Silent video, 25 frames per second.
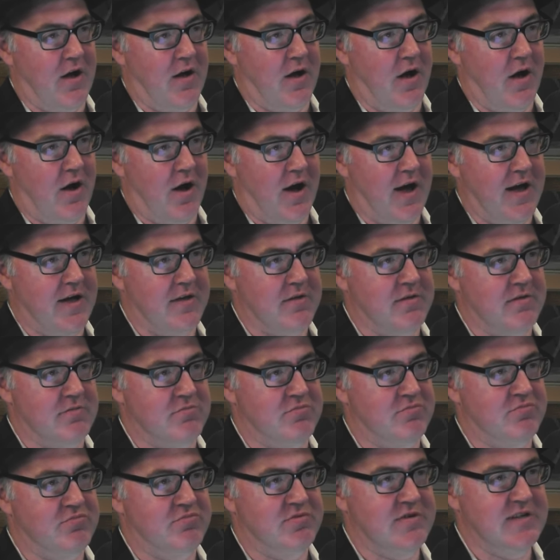hire
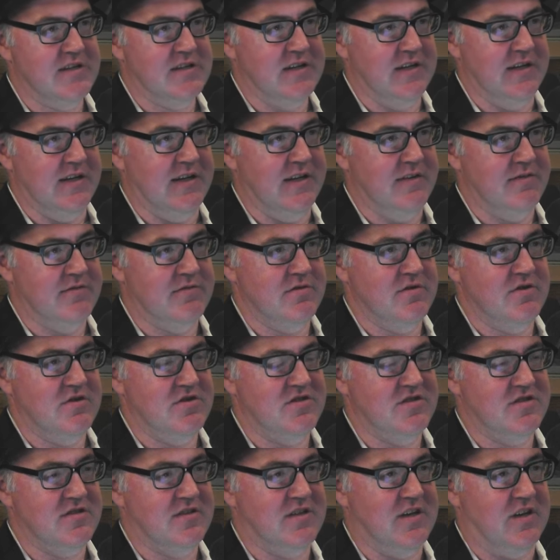the really
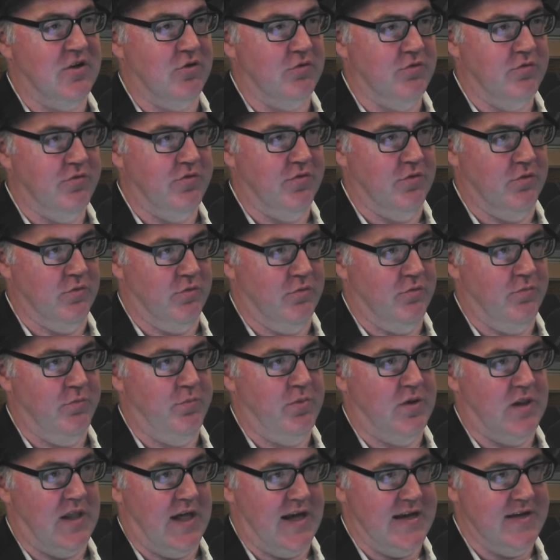skillful
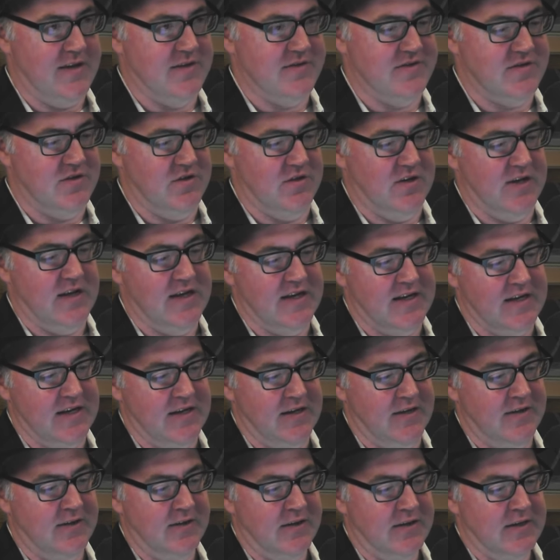players you
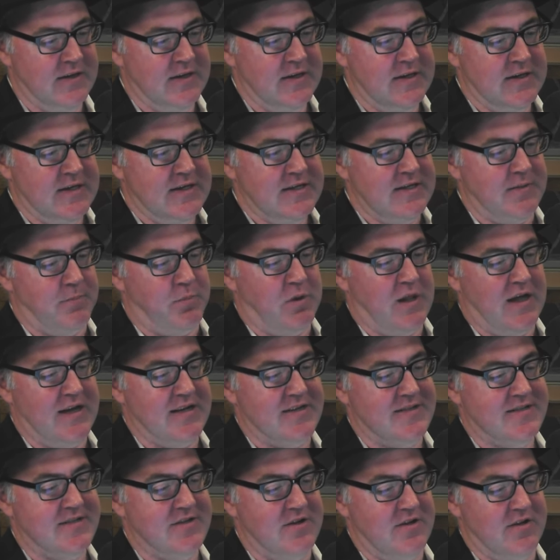need to
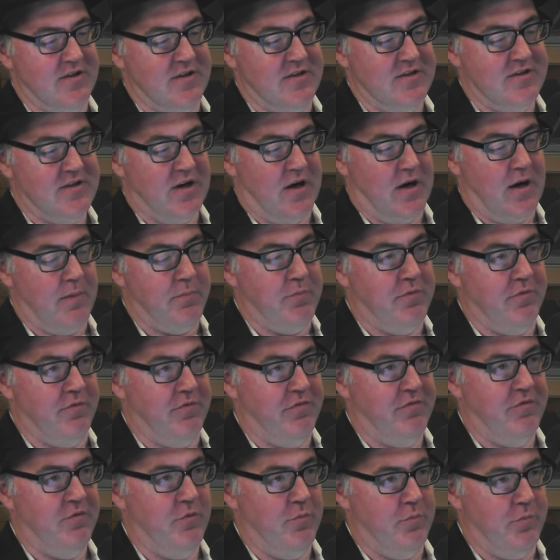play a certain type of
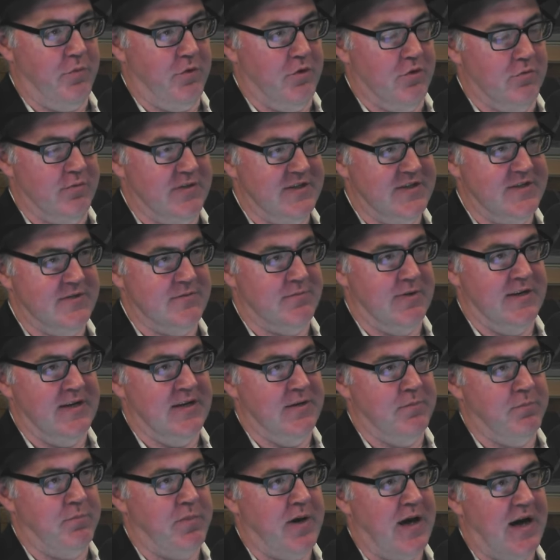football, which is
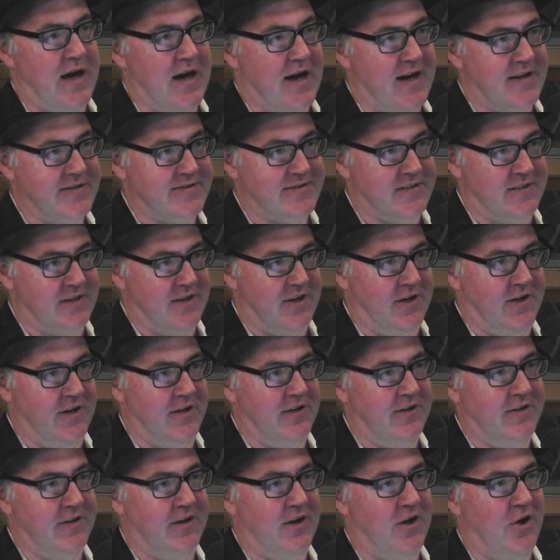when you pass a
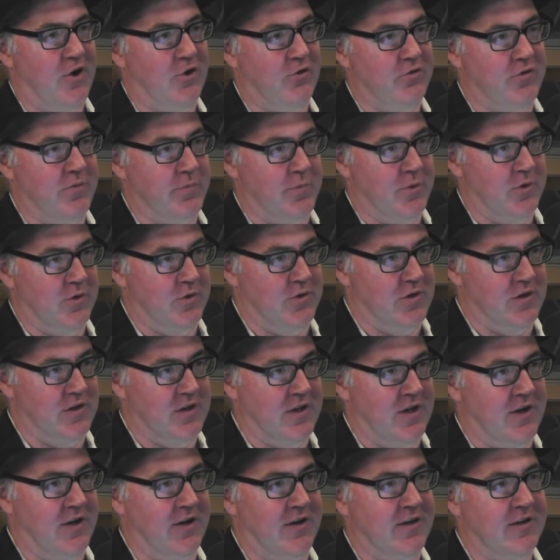lot, hold the ball a
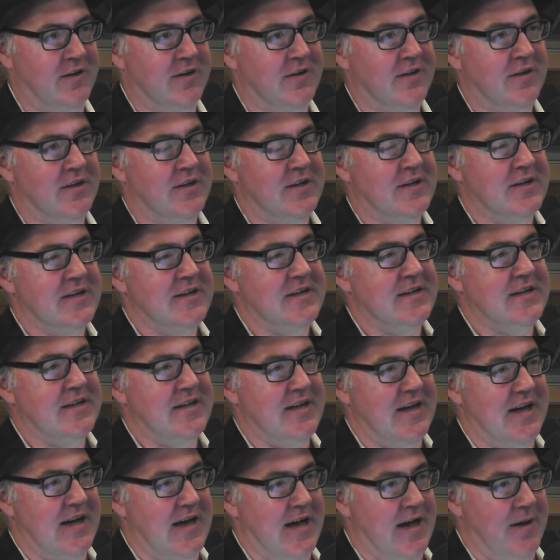
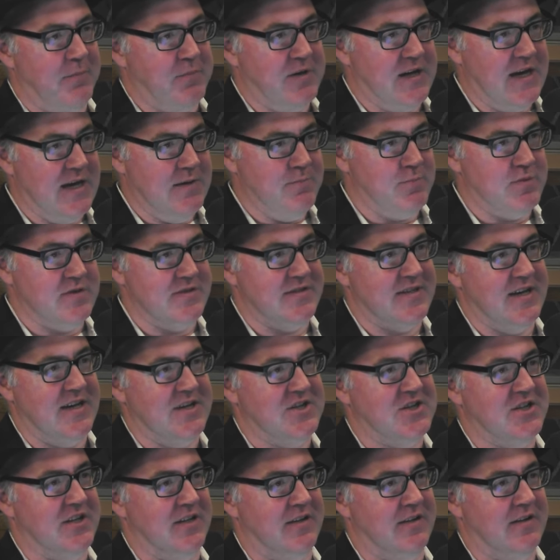lot, keep
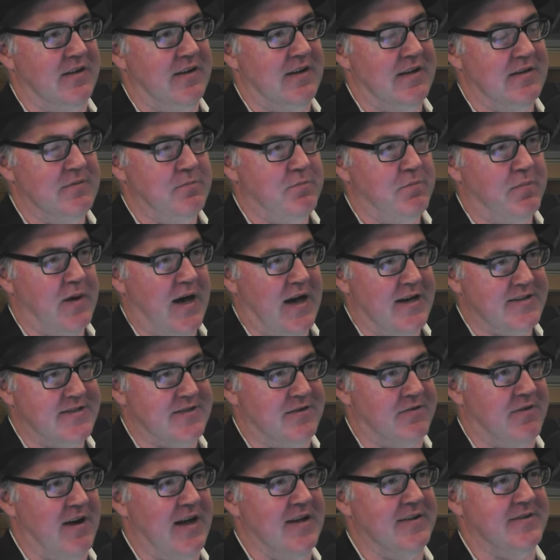possession, pass
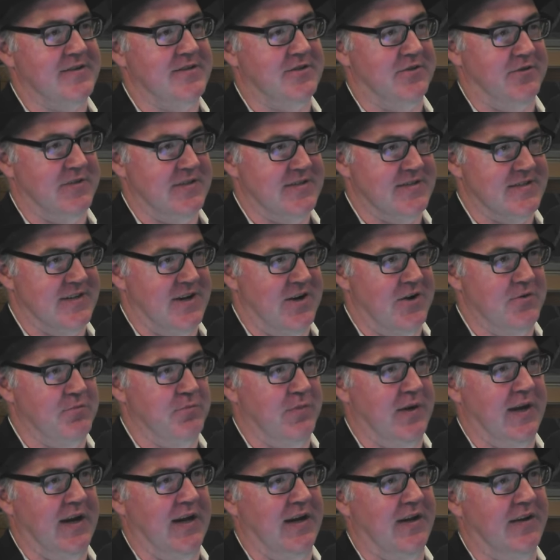it round till there's an
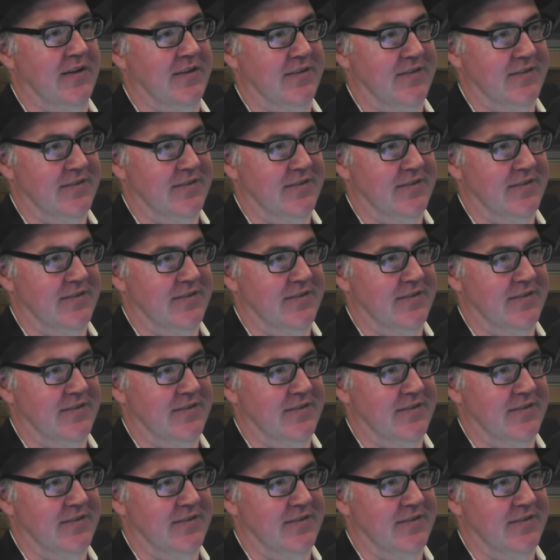opening,